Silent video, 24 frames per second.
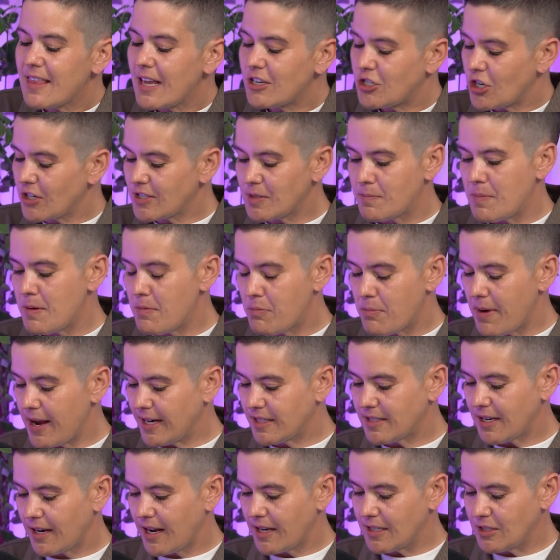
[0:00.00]
that Justin Bieber
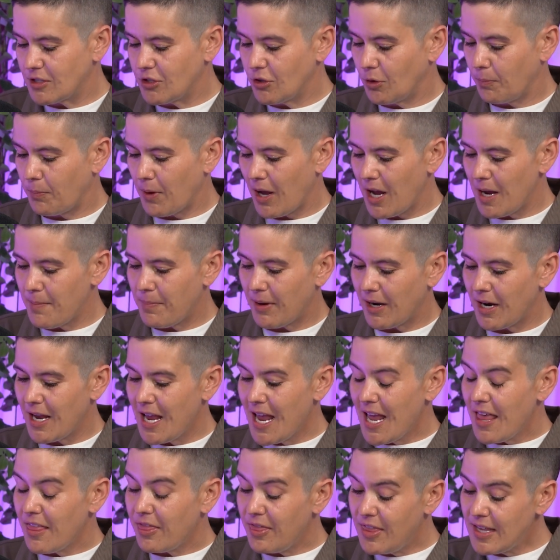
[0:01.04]
makes, I guess you'll buy. But
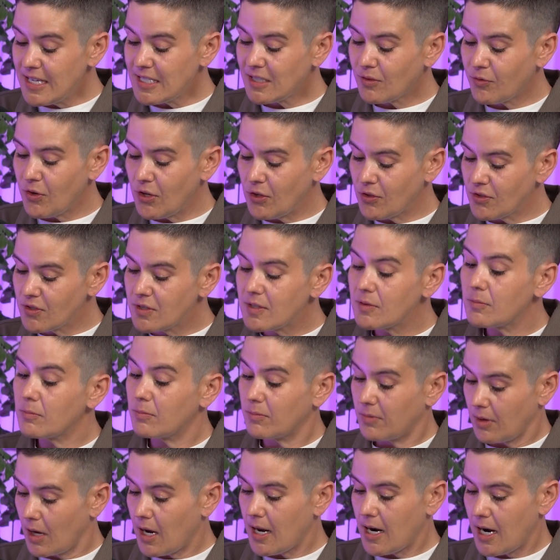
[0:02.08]
this feels,
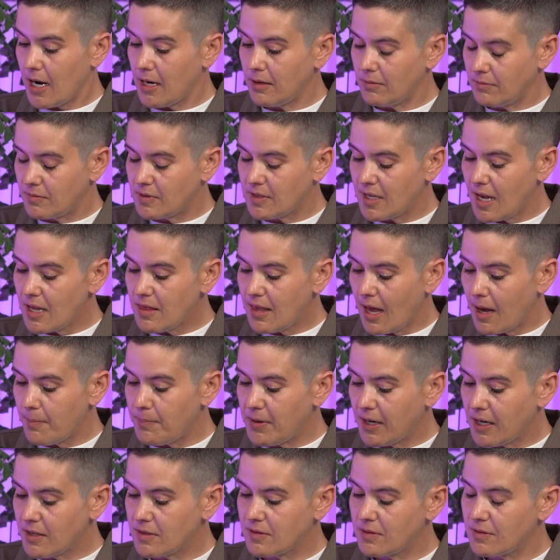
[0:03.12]
and I said that
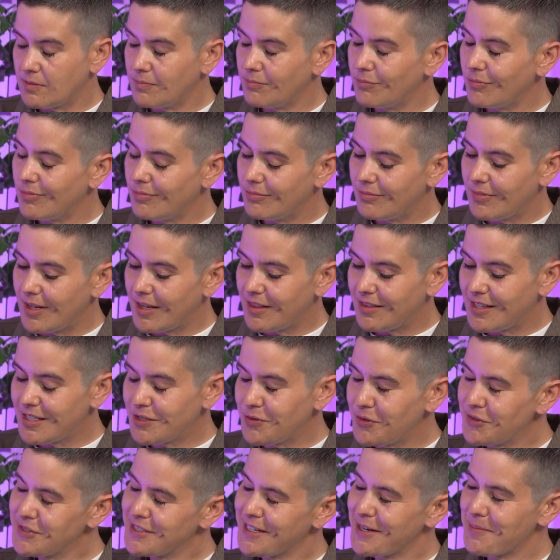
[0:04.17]
because this
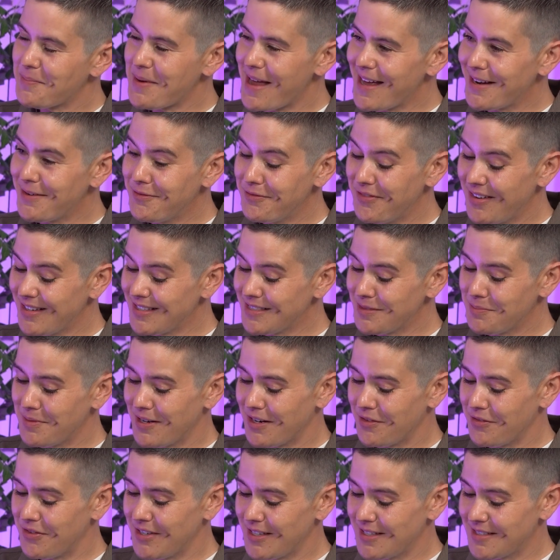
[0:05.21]
feels like a bad investment
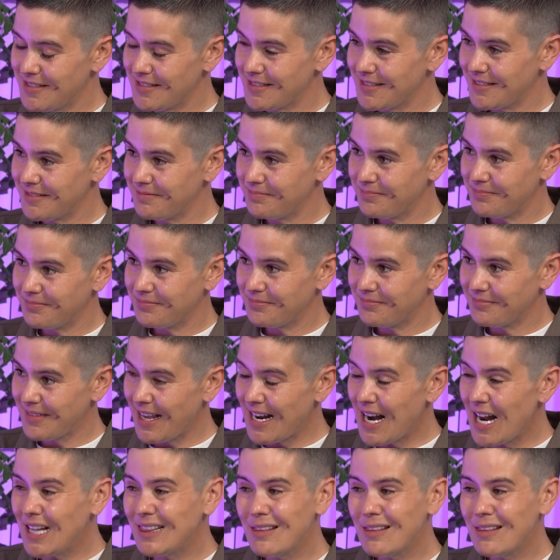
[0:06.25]
of his. And I